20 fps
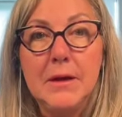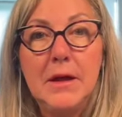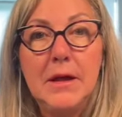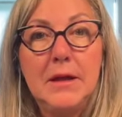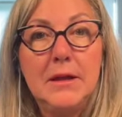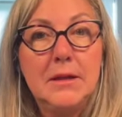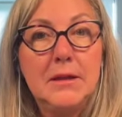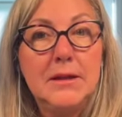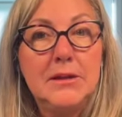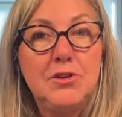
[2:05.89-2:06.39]

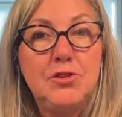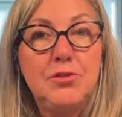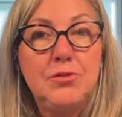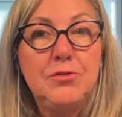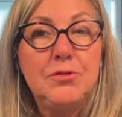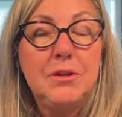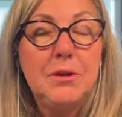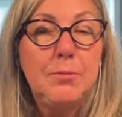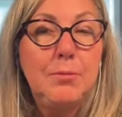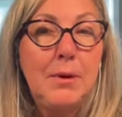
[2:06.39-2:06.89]
It lets you
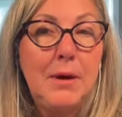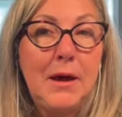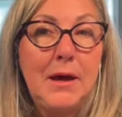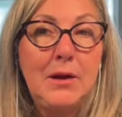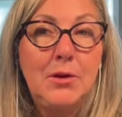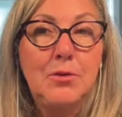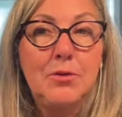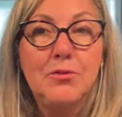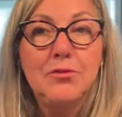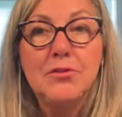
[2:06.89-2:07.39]
see
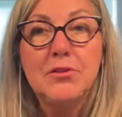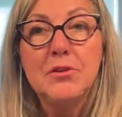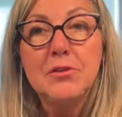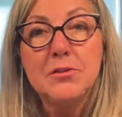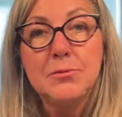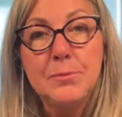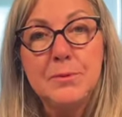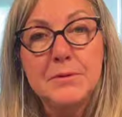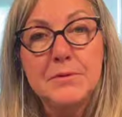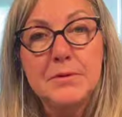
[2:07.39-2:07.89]
patterns,
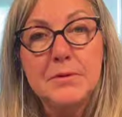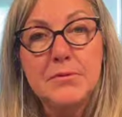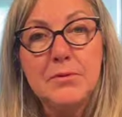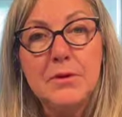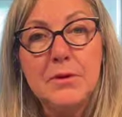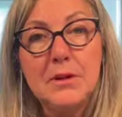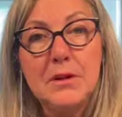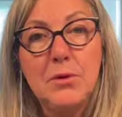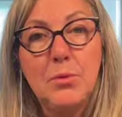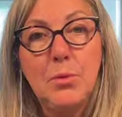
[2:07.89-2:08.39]

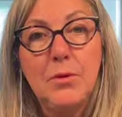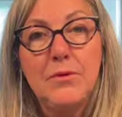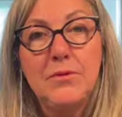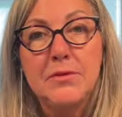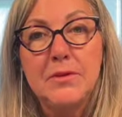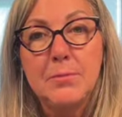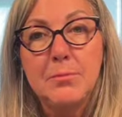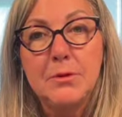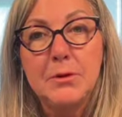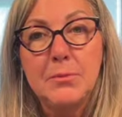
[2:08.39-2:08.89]
specifically with
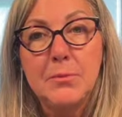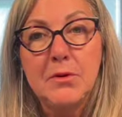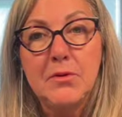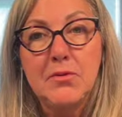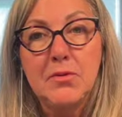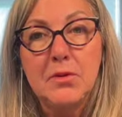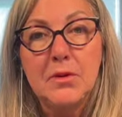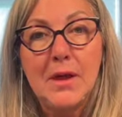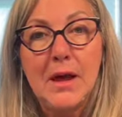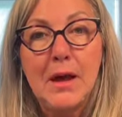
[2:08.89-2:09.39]
symptom
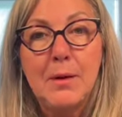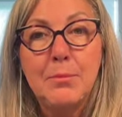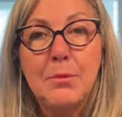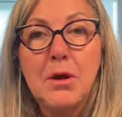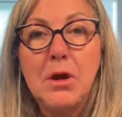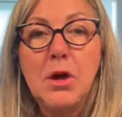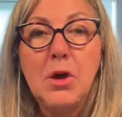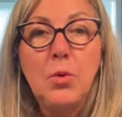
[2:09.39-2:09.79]
overlap